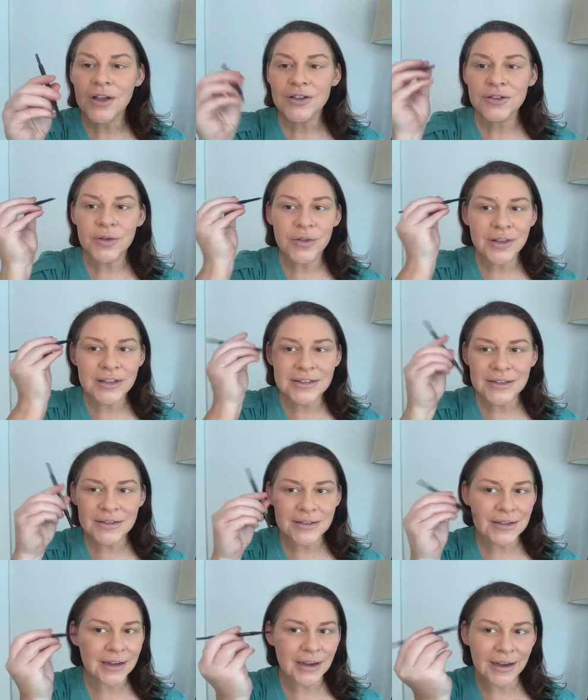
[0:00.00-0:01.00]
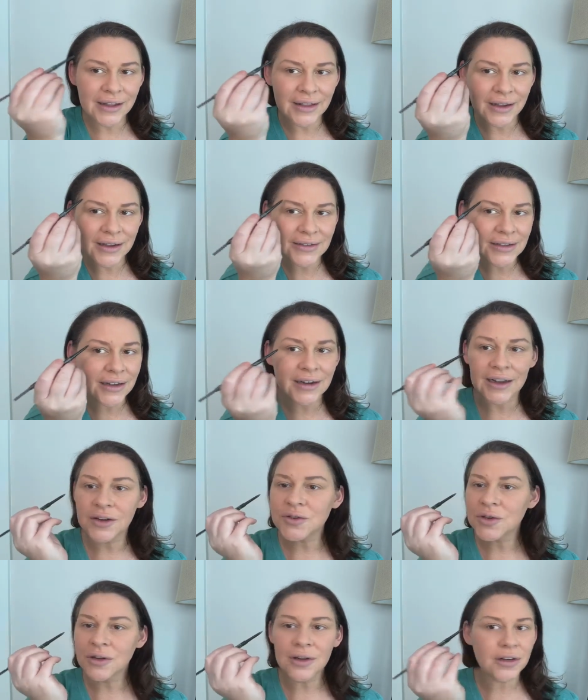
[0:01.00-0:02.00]
So this is the eye that has that
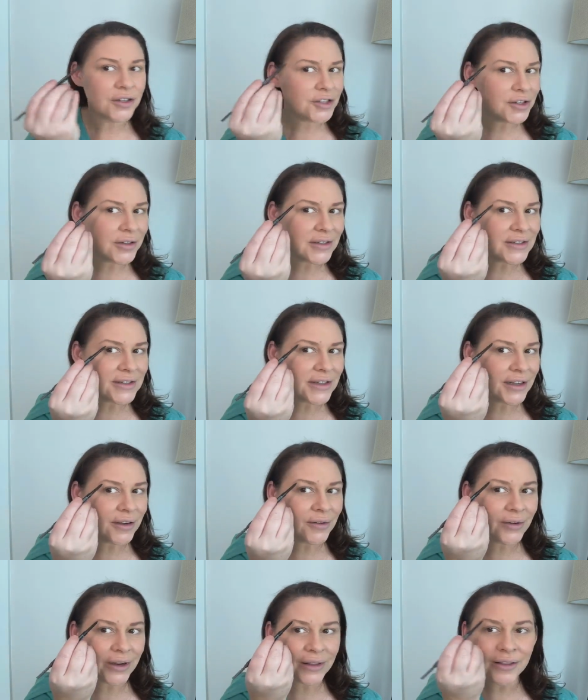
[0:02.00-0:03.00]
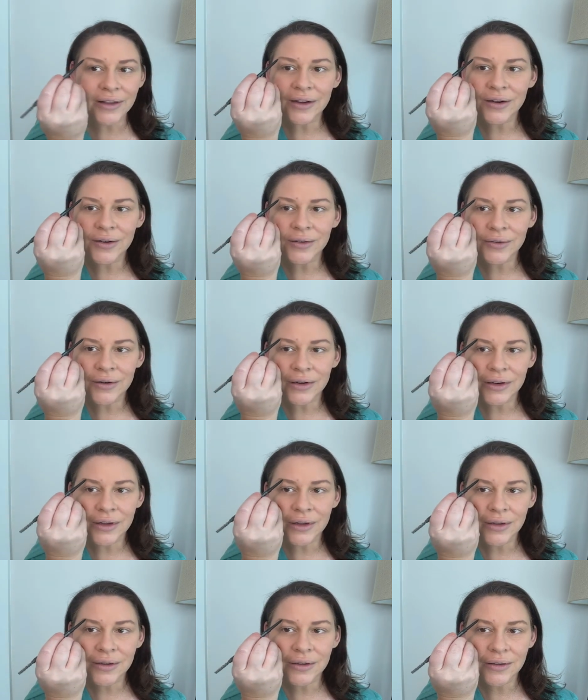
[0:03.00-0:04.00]
natural arch. You can see it right there, right?